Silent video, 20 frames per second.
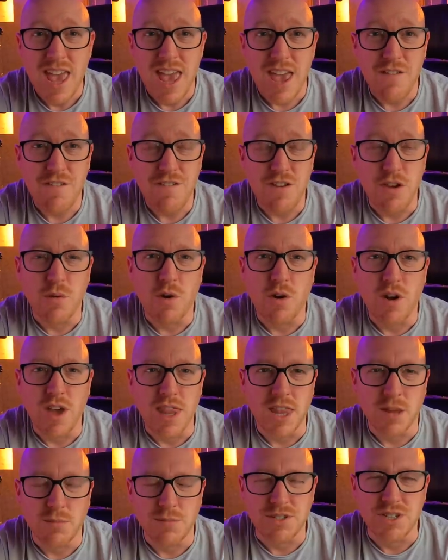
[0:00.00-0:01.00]
if you are
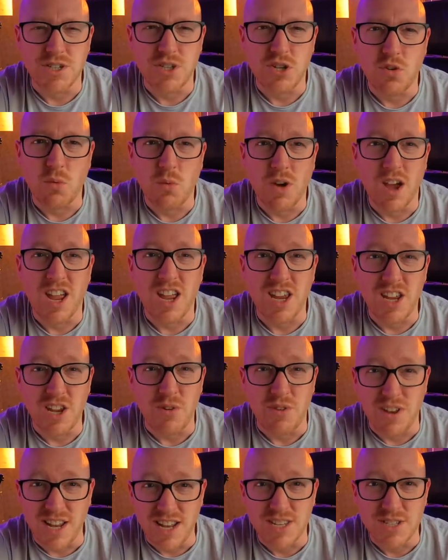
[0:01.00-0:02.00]
in that position where
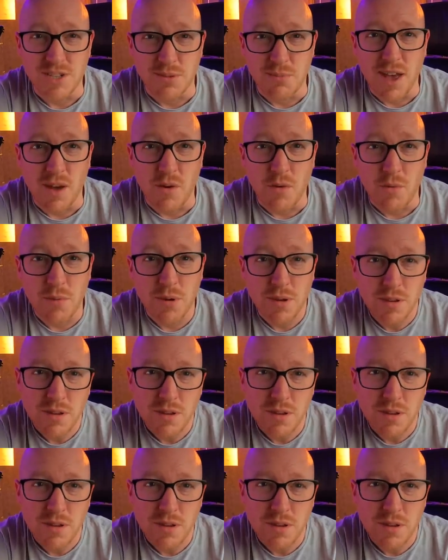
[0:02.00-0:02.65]
you need some help.